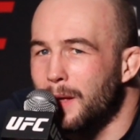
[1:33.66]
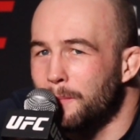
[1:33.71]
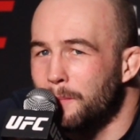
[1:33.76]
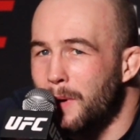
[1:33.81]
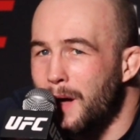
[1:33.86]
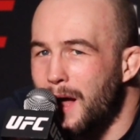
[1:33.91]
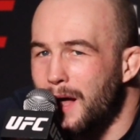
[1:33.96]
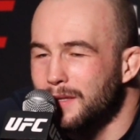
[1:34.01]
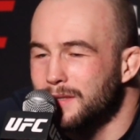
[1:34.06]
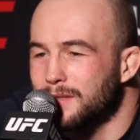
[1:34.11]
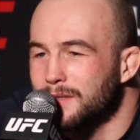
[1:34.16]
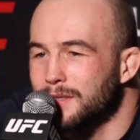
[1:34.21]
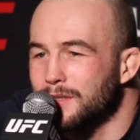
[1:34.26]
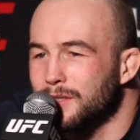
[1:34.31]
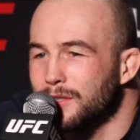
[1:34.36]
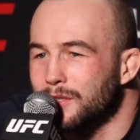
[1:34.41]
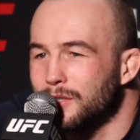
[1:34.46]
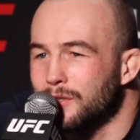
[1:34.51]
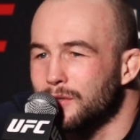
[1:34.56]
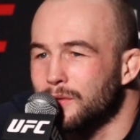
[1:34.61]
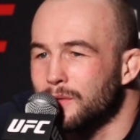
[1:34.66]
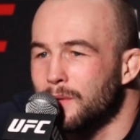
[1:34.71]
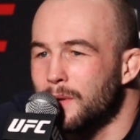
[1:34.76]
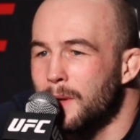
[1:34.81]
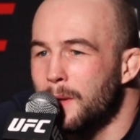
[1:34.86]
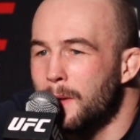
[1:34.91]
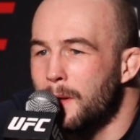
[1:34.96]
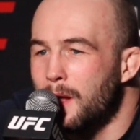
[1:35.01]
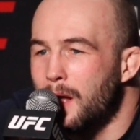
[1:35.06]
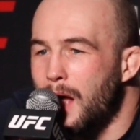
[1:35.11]
but uh,
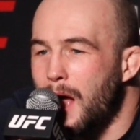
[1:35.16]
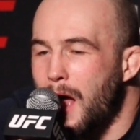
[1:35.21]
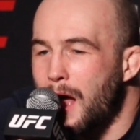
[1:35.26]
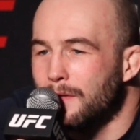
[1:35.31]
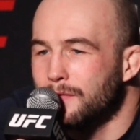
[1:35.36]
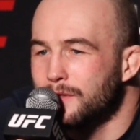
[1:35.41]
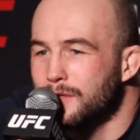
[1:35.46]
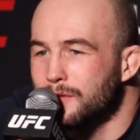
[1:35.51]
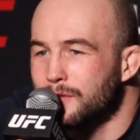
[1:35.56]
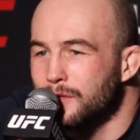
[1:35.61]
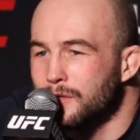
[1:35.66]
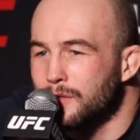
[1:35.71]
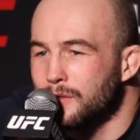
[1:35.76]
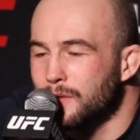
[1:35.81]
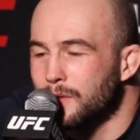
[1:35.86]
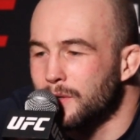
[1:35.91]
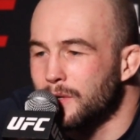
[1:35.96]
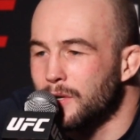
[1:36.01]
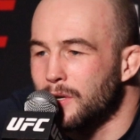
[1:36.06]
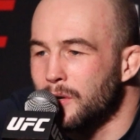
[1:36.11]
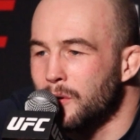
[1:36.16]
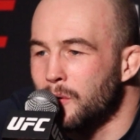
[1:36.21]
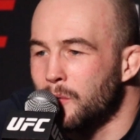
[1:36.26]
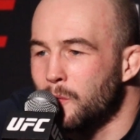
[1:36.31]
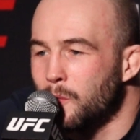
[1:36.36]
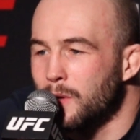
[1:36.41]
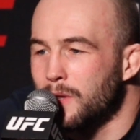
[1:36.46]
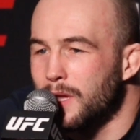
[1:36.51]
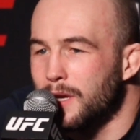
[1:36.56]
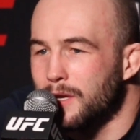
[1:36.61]
after uh,
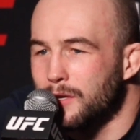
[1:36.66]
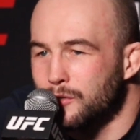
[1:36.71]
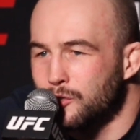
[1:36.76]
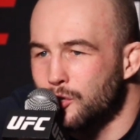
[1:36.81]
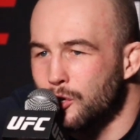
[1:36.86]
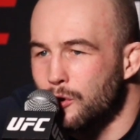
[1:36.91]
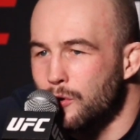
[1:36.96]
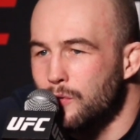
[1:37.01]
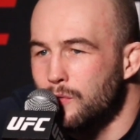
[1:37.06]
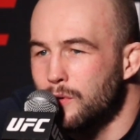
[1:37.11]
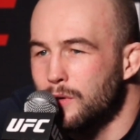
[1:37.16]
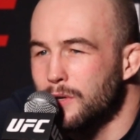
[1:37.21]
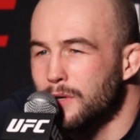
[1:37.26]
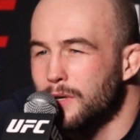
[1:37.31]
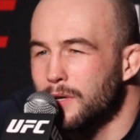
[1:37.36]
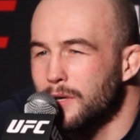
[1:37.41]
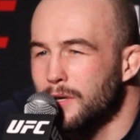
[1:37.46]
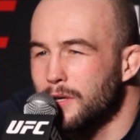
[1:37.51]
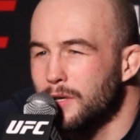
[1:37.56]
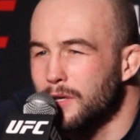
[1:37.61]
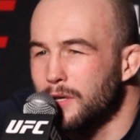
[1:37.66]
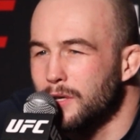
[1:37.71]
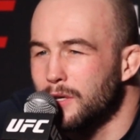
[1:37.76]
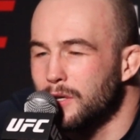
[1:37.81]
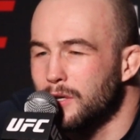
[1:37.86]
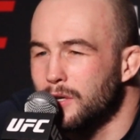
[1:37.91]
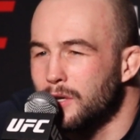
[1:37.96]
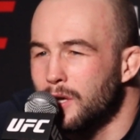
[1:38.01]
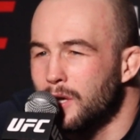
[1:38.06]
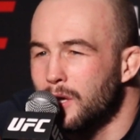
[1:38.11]
when I choke,
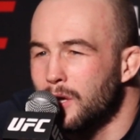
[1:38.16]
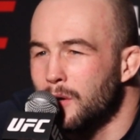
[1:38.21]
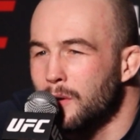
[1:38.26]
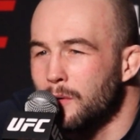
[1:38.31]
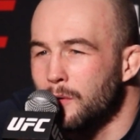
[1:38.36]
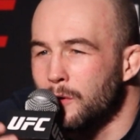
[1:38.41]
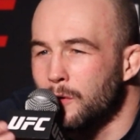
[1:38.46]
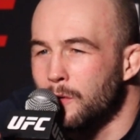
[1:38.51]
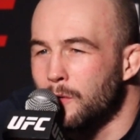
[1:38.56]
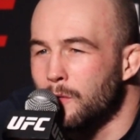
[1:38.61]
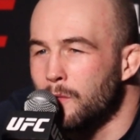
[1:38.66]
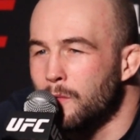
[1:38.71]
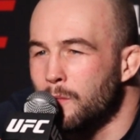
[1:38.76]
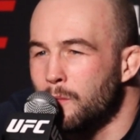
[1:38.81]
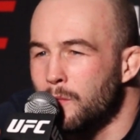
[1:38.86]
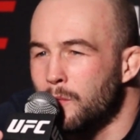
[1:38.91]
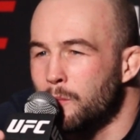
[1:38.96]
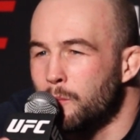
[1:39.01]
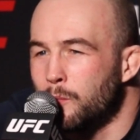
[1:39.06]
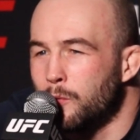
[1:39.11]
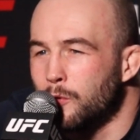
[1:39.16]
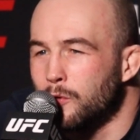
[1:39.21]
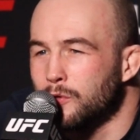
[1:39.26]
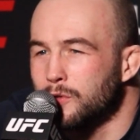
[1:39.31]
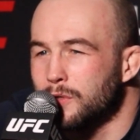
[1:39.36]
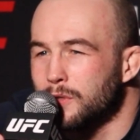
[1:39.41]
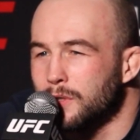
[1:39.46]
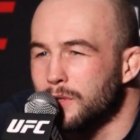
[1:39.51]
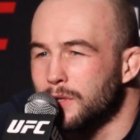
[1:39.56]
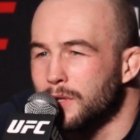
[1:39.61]
he uh,
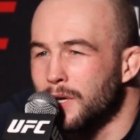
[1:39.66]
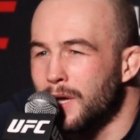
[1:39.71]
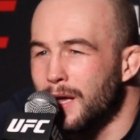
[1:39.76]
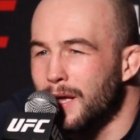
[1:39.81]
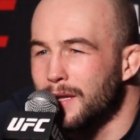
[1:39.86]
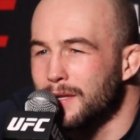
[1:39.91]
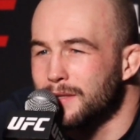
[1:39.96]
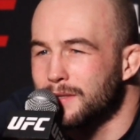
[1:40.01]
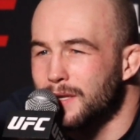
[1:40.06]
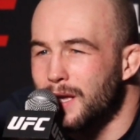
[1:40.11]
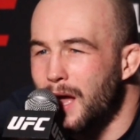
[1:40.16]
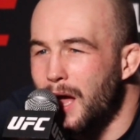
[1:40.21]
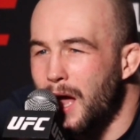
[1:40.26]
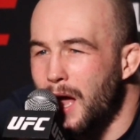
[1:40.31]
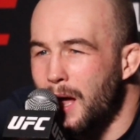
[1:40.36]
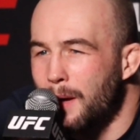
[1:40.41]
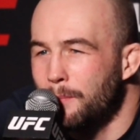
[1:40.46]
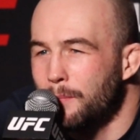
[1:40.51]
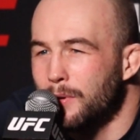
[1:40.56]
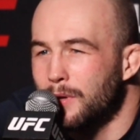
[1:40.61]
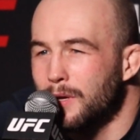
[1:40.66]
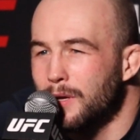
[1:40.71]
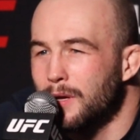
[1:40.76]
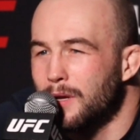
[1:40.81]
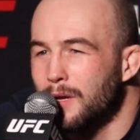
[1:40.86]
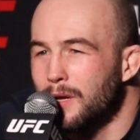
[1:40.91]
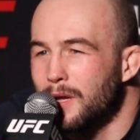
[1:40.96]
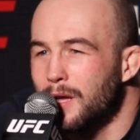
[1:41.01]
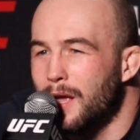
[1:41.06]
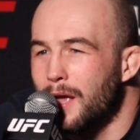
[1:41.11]
put hands up,
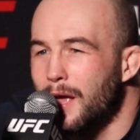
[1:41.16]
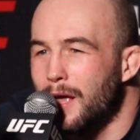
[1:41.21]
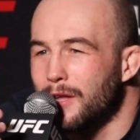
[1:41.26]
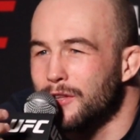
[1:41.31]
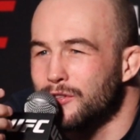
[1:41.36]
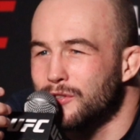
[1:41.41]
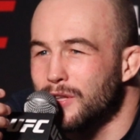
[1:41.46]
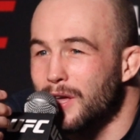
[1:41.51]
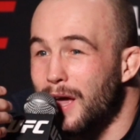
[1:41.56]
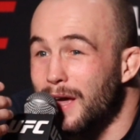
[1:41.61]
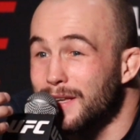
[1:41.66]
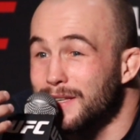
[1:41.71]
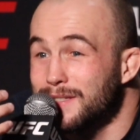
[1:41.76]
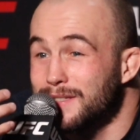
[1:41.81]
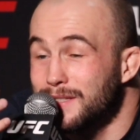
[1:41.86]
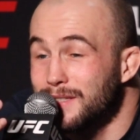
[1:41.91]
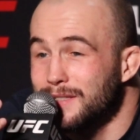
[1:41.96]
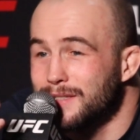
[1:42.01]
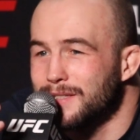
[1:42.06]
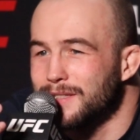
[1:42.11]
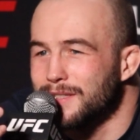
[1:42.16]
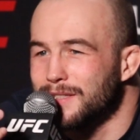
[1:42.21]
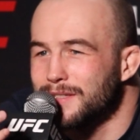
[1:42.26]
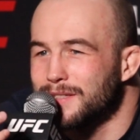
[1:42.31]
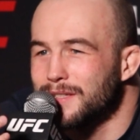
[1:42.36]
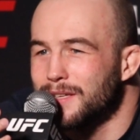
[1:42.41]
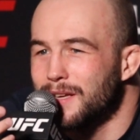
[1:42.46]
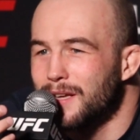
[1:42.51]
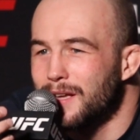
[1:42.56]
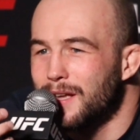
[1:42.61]
and I see
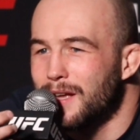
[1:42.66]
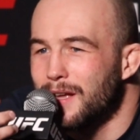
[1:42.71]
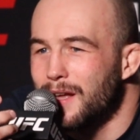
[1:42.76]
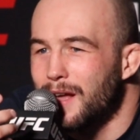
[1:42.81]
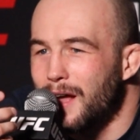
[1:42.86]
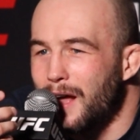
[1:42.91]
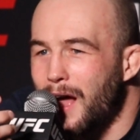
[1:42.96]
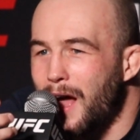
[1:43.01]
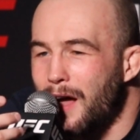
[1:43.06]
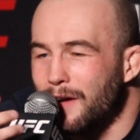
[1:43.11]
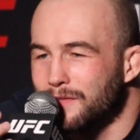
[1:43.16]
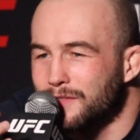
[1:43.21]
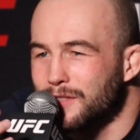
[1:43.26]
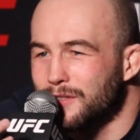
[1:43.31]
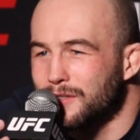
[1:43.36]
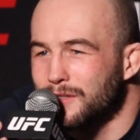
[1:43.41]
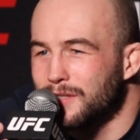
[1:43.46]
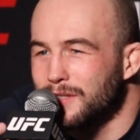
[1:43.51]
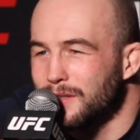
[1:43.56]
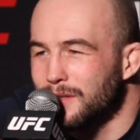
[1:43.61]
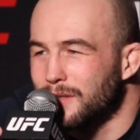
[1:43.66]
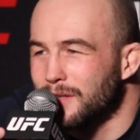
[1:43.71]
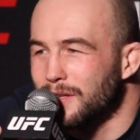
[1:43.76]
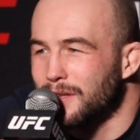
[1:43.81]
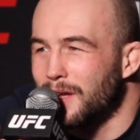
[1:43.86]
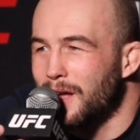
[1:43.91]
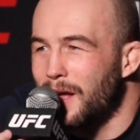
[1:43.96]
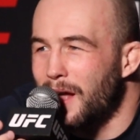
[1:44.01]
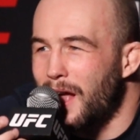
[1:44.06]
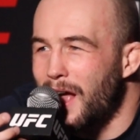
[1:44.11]
this after
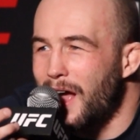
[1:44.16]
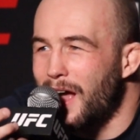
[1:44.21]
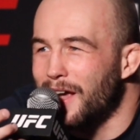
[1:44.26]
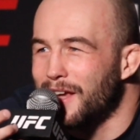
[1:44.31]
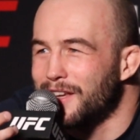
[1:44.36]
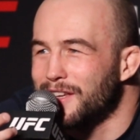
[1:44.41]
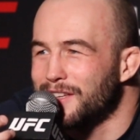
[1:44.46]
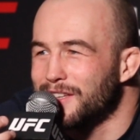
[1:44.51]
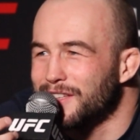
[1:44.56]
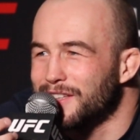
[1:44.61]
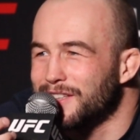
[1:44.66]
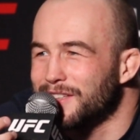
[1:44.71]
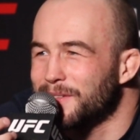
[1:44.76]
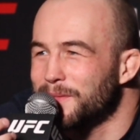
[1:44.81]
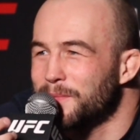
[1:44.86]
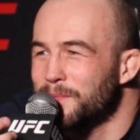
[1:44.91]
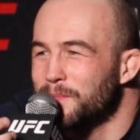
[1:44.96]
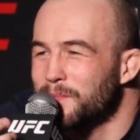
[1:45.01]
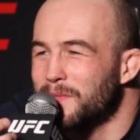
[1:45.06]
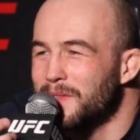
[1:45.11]
uh, I